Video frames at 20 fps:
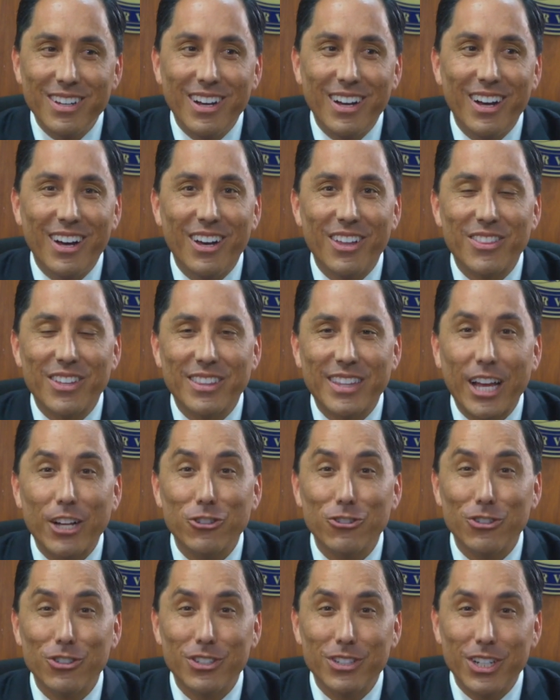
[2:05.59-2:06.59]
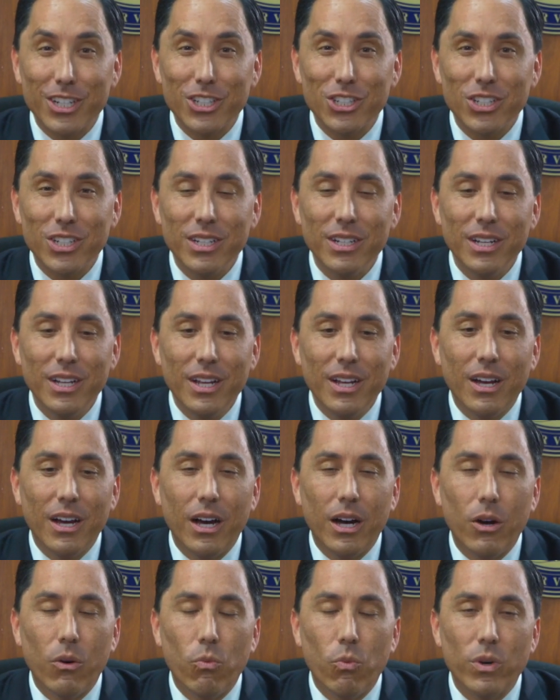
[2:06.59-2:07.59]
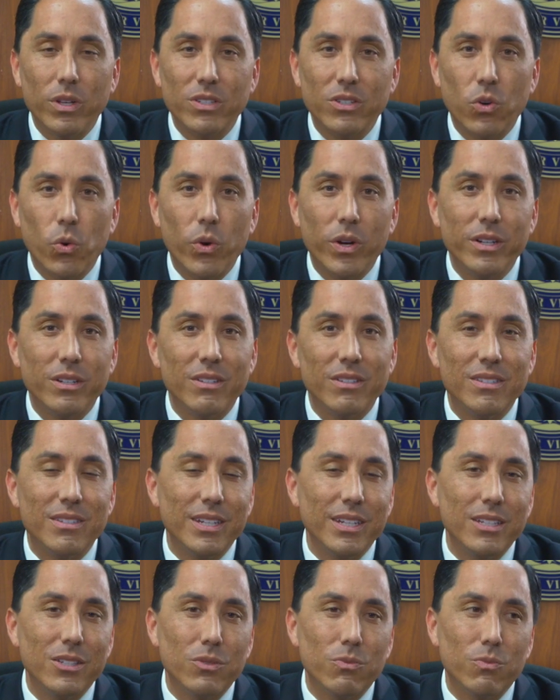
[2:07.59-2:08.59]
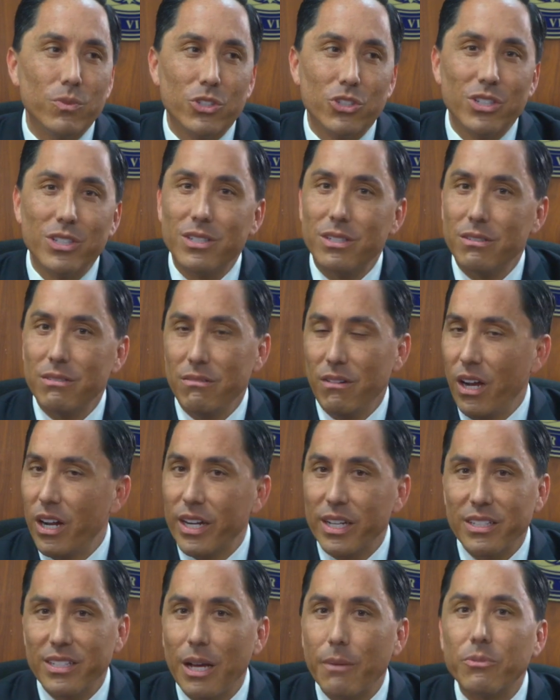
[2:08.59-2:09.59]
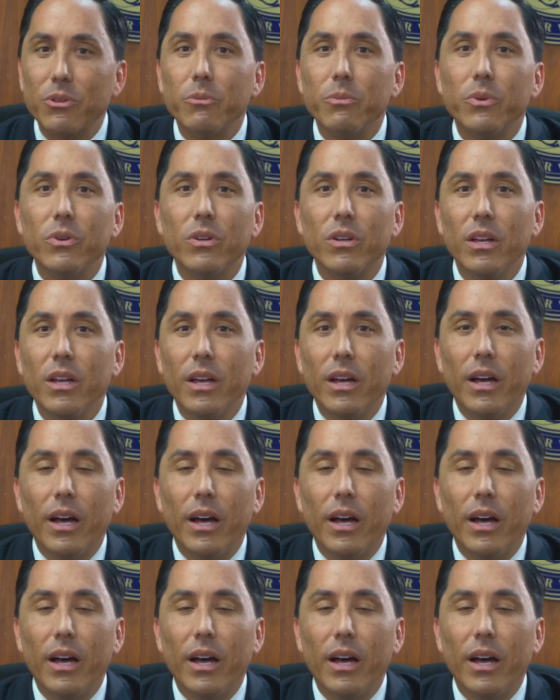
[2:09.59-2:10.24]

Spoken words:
that tradition was going to cease was just unacceptable.